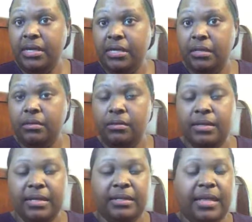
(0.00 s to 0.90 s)
it
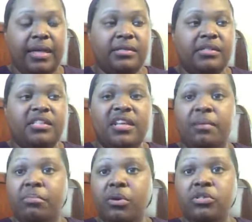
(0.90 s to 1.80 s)
like that. It's just an
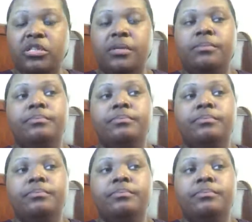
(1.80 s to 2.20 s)
ambrosia.